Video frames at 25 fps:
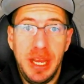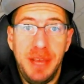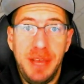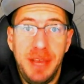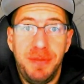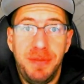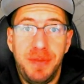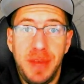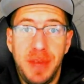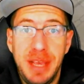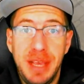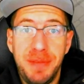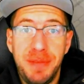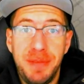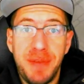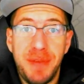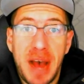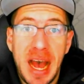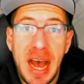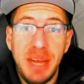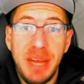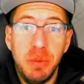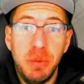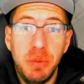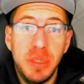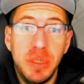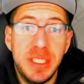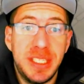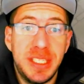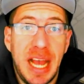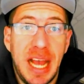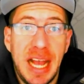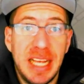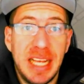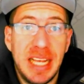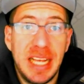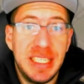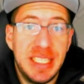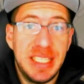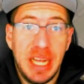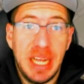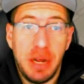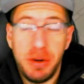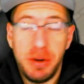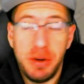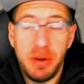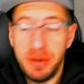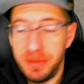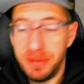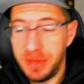If I was to exit
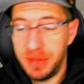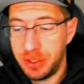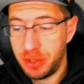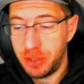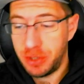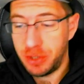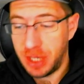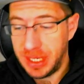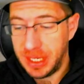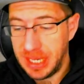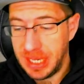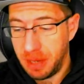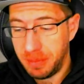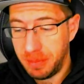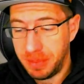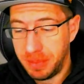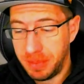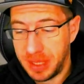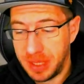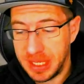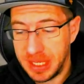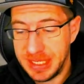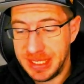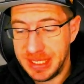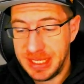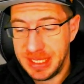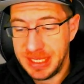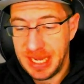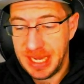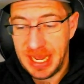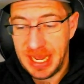out of this right now because say